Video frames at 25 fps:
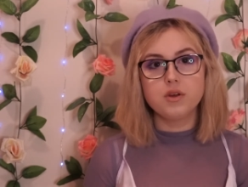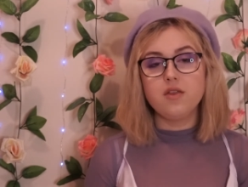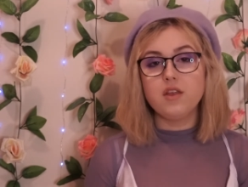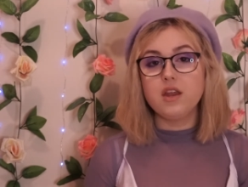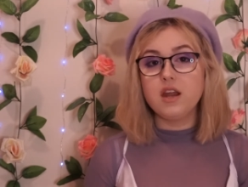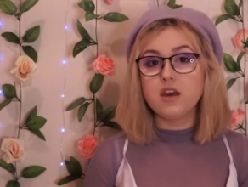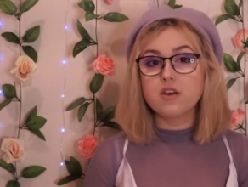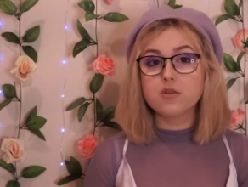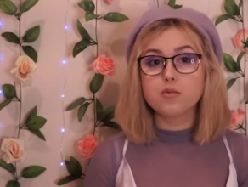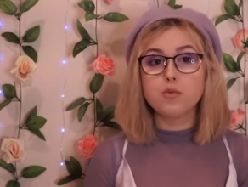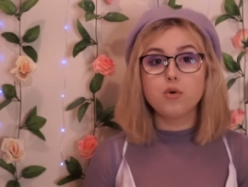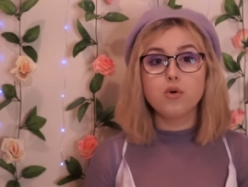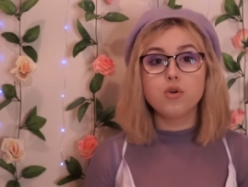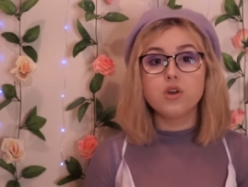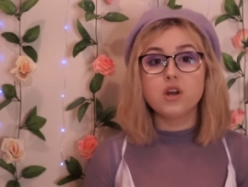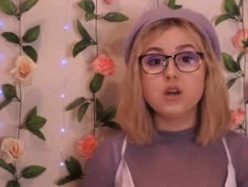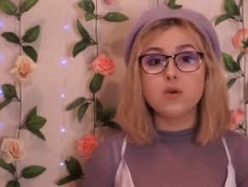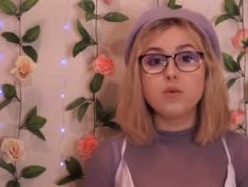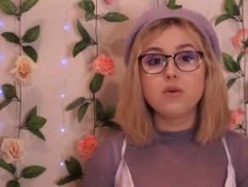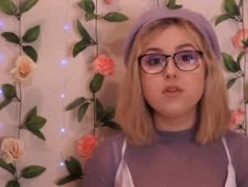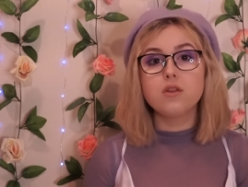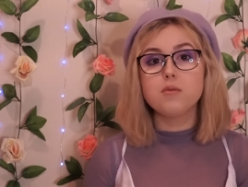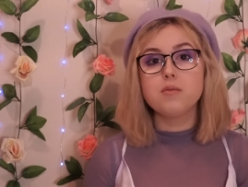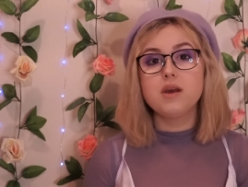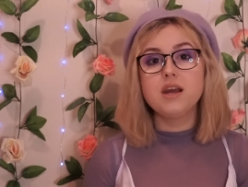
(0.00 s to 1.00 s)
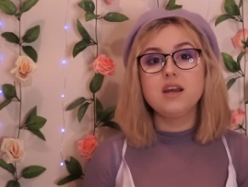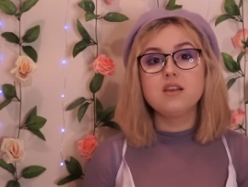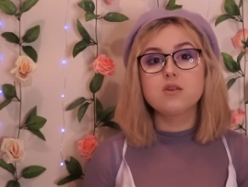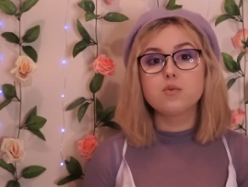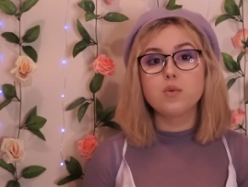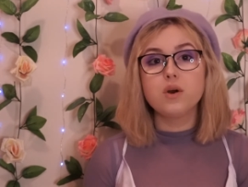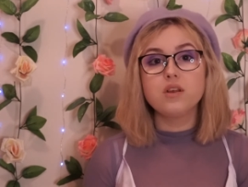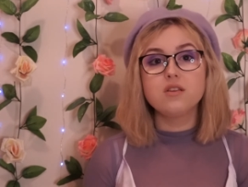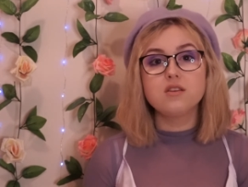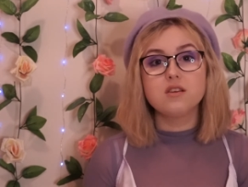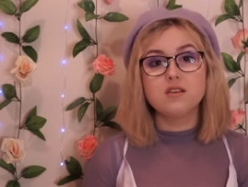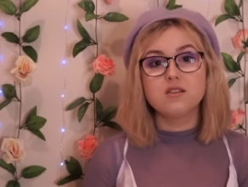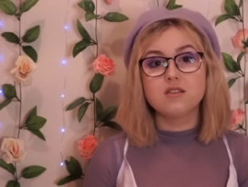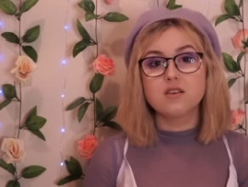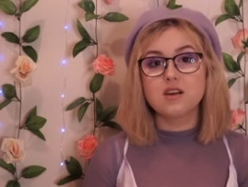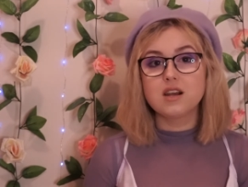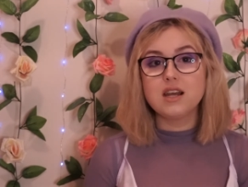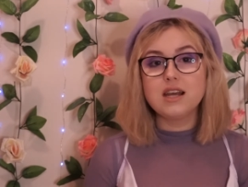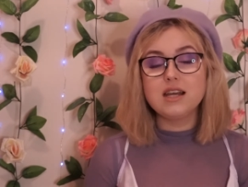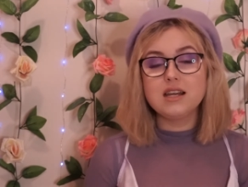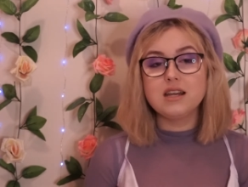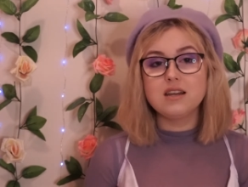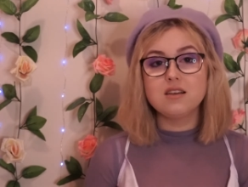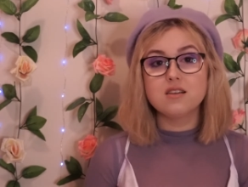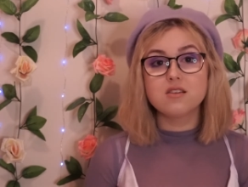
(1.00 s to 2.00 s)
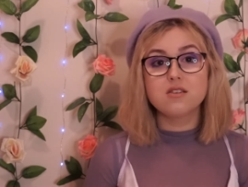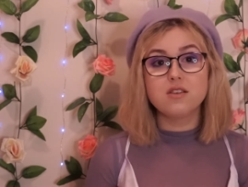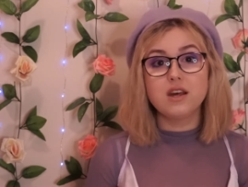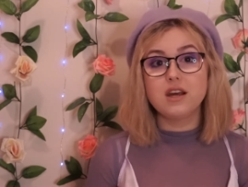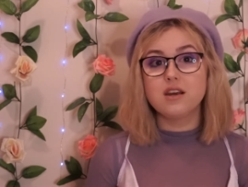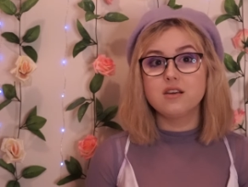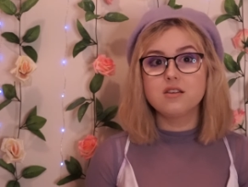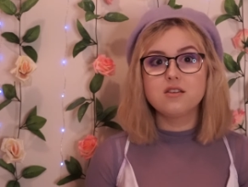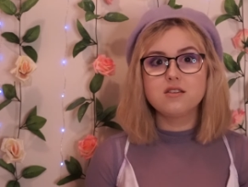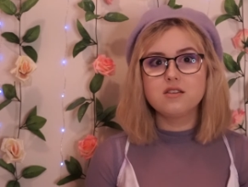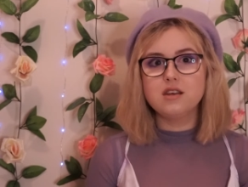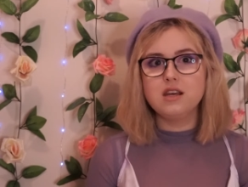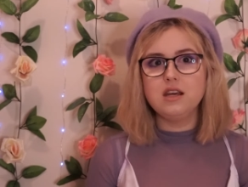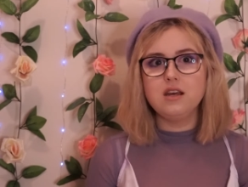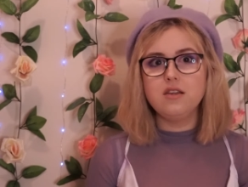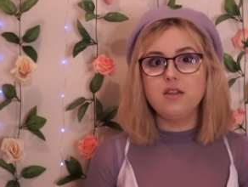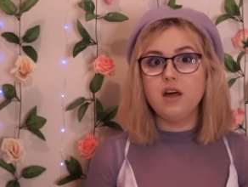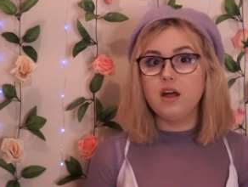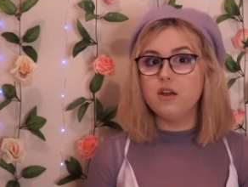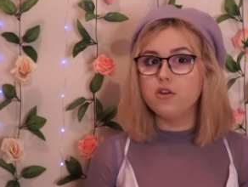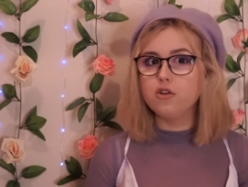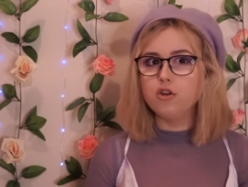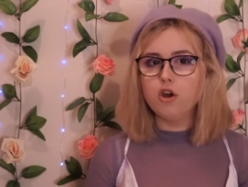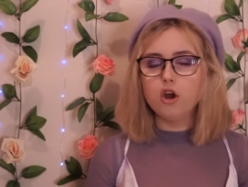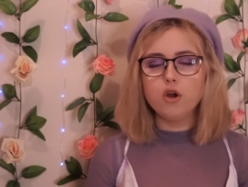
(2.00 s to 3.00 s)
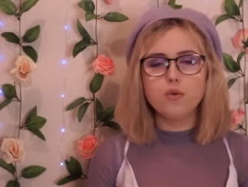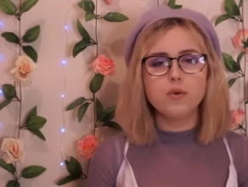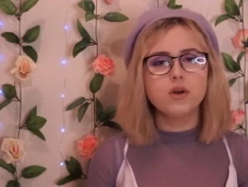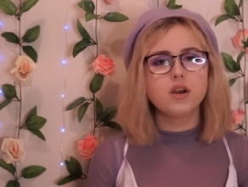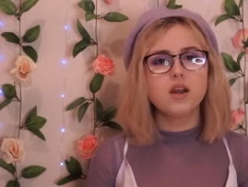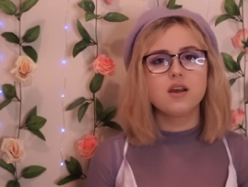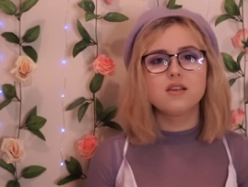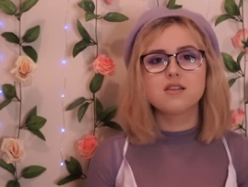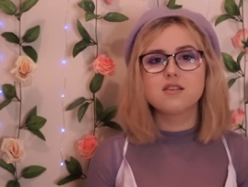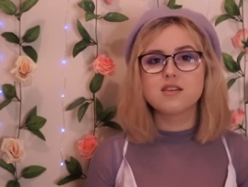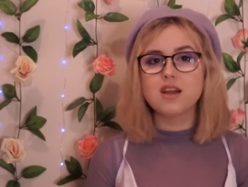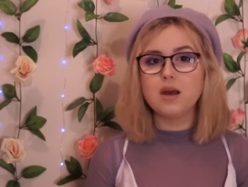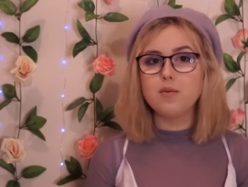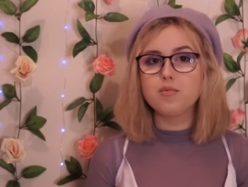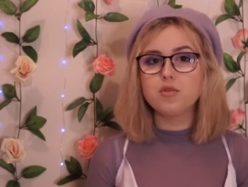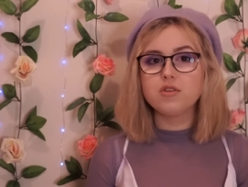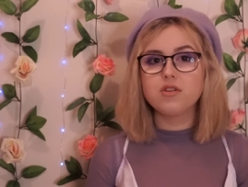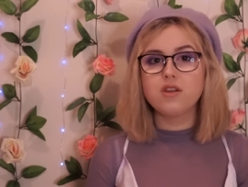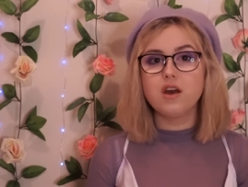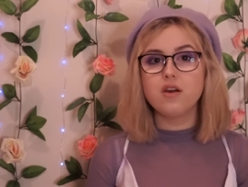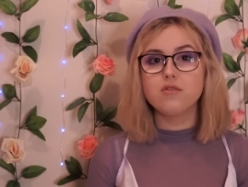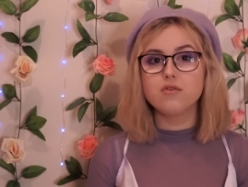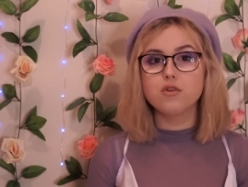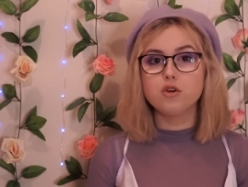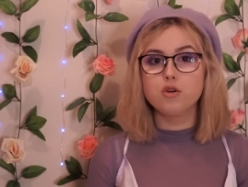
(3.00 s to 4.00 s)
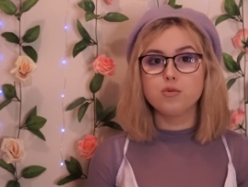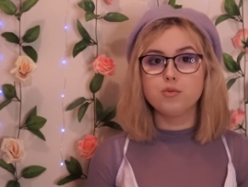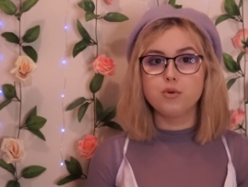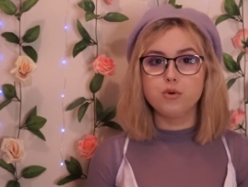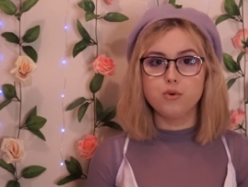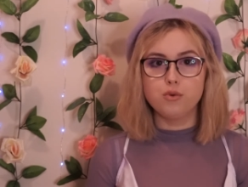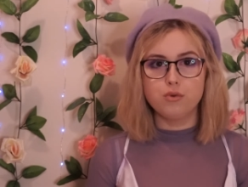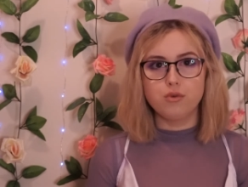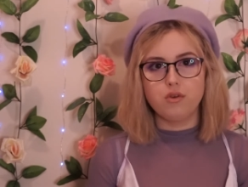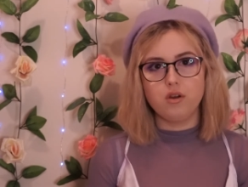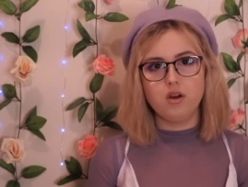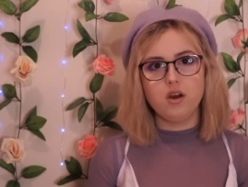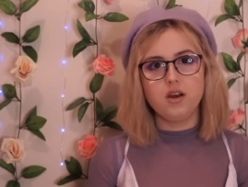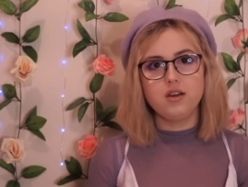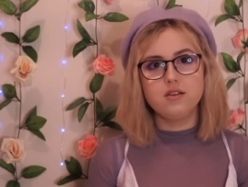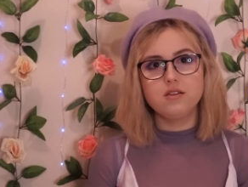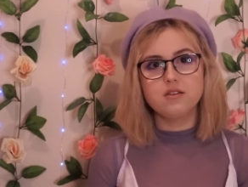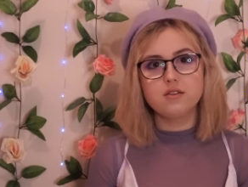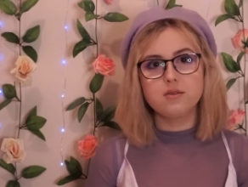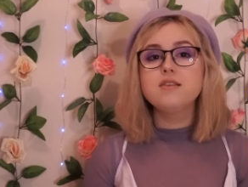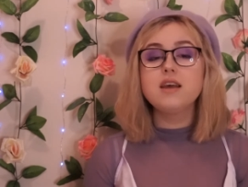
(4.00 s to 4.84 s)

The next morning, when the maids went in to clean it, they could see that no one had slept in that room all night.